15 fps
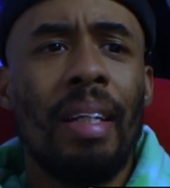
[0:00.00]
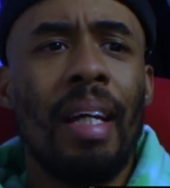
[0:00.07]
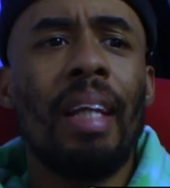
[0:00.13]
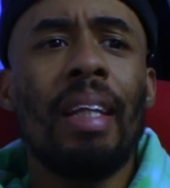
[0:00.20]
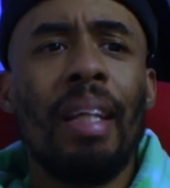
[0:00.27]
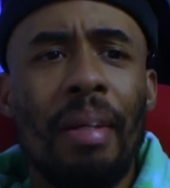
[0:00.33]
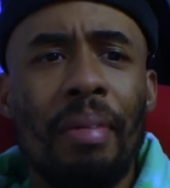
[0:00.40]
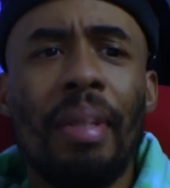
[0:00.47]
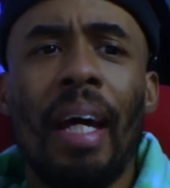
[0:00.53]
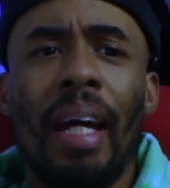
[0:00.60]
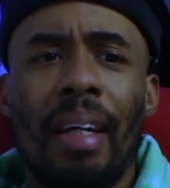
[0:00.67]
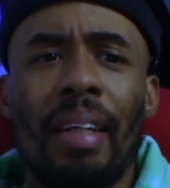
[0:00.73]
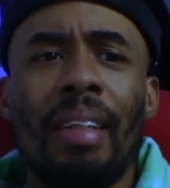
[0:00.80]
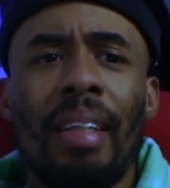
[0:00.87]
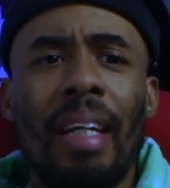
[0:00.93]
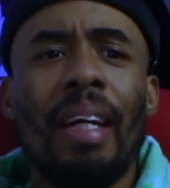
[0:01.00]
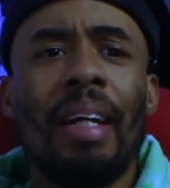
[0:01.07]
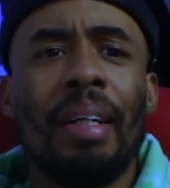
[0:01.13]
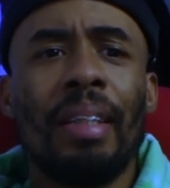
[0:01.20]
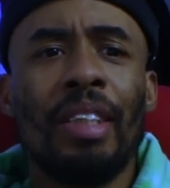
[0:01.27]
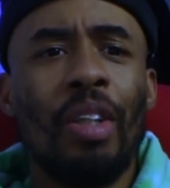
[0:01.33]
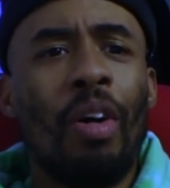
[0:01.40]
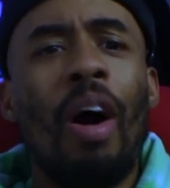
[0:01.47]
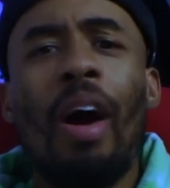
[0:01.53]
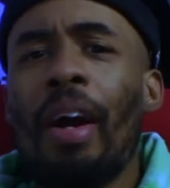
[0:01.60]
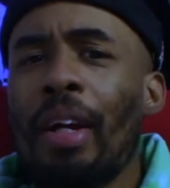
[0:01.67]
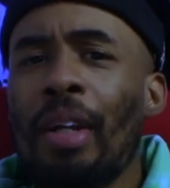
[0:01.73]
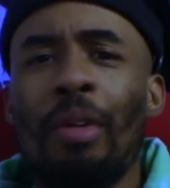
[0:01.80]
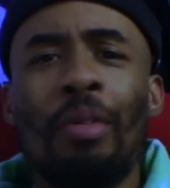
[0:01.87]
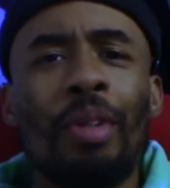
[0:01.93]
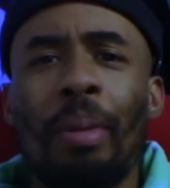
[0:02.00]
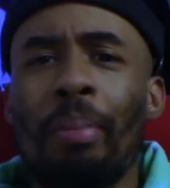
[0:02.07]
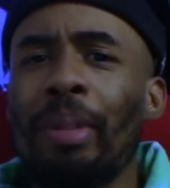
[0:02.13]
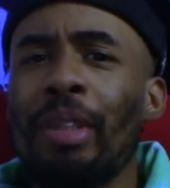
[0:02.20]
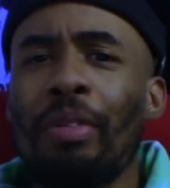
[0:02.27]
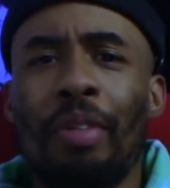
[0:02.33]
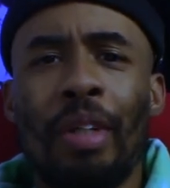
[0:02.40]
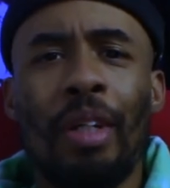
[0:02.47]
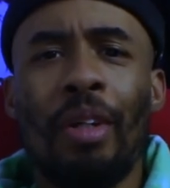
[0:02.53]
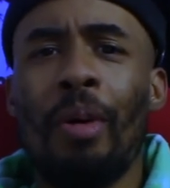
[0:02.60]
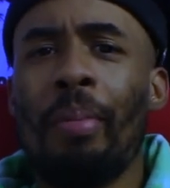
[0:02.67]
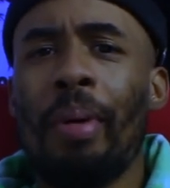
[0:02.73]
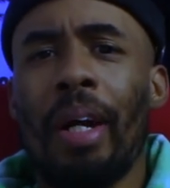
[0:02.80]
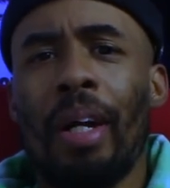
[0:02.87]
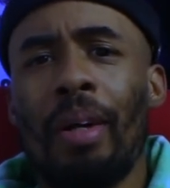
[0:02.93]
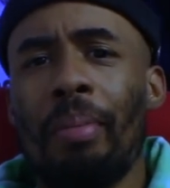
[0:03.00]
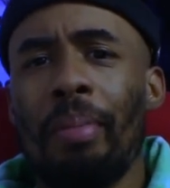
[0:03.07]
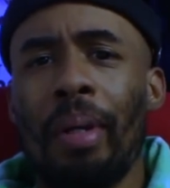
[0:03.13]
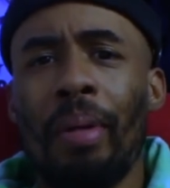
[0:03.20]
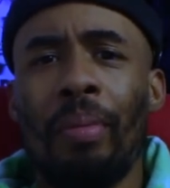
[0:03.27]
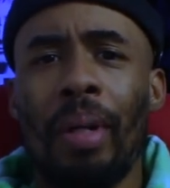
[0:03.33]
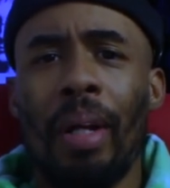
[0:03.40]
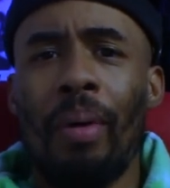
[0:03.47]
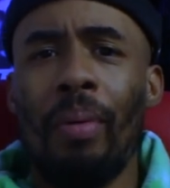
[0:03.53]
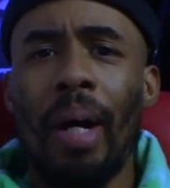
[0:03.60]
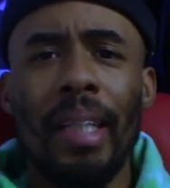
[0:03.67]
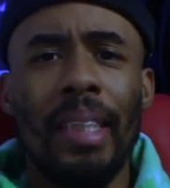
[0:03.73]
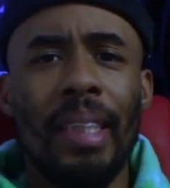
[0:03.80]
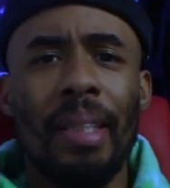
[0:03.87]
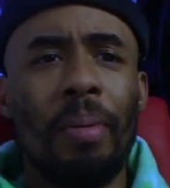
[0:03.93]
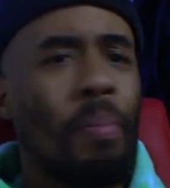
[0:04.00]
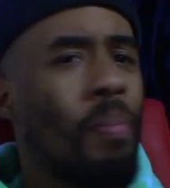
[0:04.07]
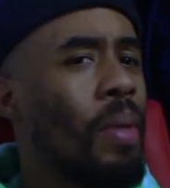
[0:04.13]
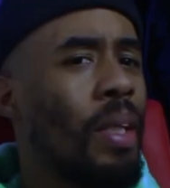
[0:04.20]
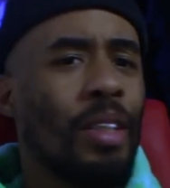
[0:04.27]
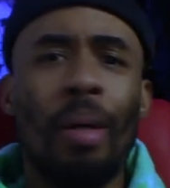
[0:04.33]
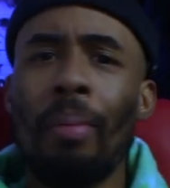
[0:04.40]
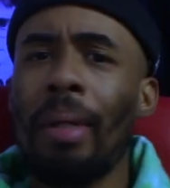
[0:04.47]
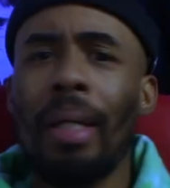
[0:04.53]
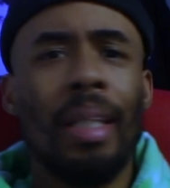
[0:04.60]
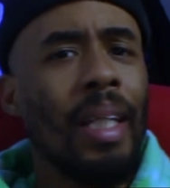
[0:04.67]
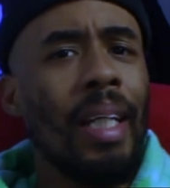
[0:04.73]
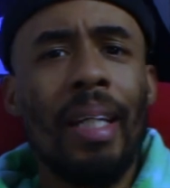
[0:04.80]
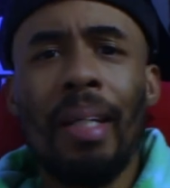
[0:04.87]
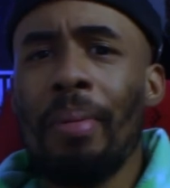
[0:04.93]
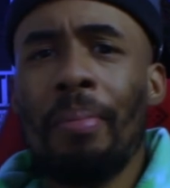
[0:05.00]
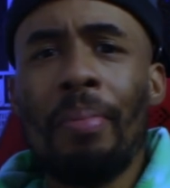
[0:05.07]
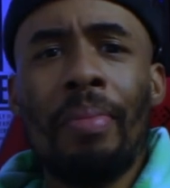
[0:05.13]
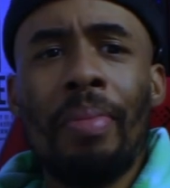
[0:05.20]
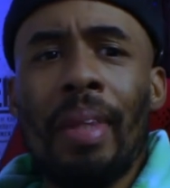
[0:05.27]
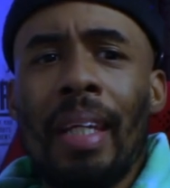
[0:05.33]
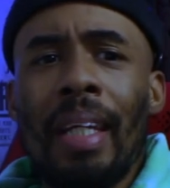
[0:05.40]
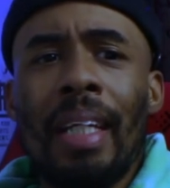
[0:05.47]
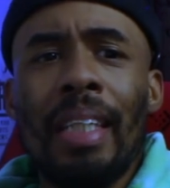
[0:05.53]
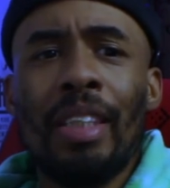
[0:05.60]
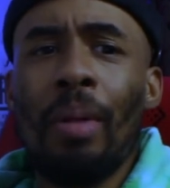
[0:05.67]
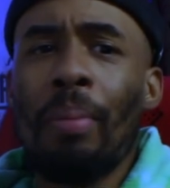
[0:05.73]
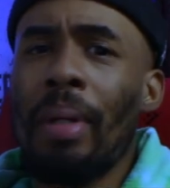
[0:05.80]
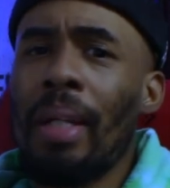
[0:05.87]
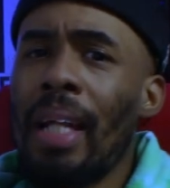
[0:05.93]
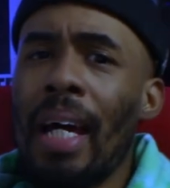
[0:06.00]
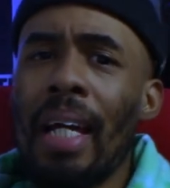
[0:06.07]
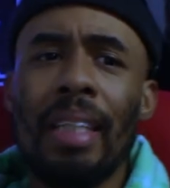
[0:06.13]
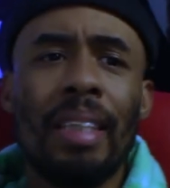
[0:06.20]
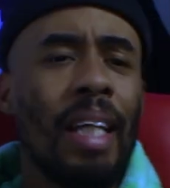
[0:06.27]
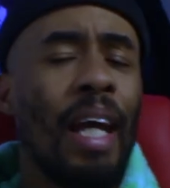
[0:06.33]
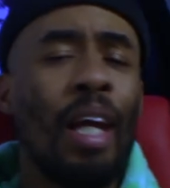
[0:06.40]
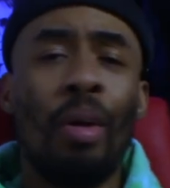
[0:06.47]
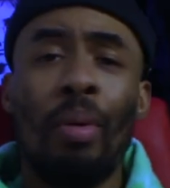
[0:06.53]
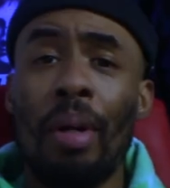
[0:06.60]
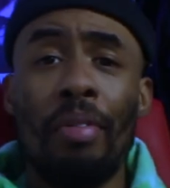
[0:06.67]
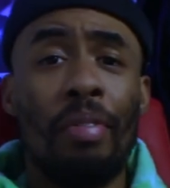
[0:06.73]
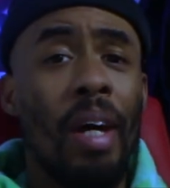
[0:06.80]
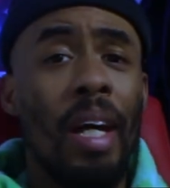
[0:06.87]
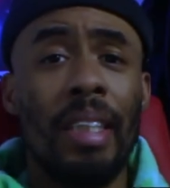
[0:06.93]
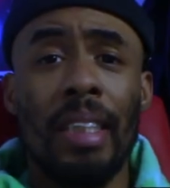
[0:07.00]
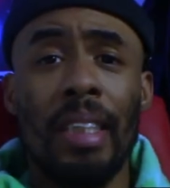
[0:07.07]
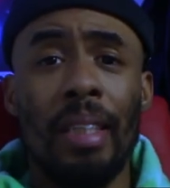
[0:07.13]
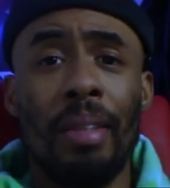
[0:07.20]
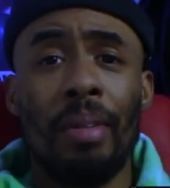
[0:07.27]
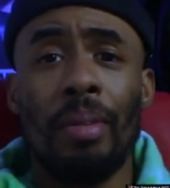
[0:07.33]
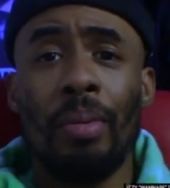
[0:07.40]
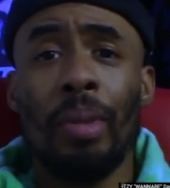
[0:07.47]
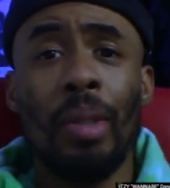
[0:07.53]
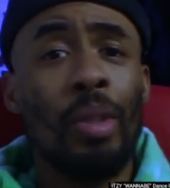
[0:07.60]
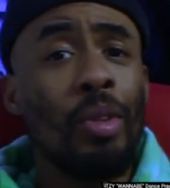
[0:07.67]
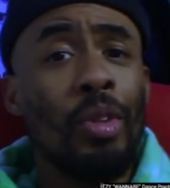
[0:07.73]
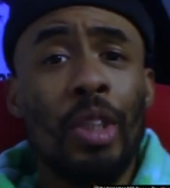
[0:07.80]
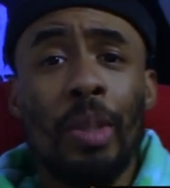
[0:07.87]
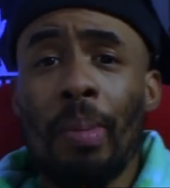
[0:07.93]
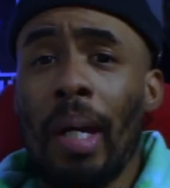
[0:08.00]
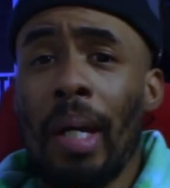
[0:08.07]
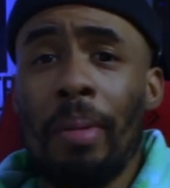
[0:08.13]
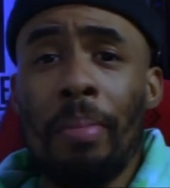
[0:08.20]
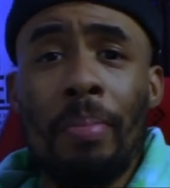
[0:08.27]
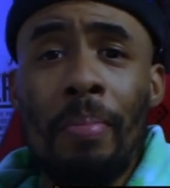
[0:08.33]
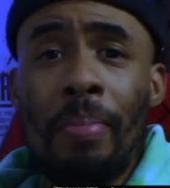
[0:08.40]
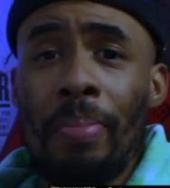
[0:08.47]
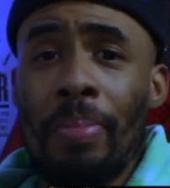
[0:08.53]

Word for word: I love that. Yeah. So I already knew what the music video is probably gonna be when I watch it. It's gonna be clean. And it's gonna be nice and great fashion. What do you expect?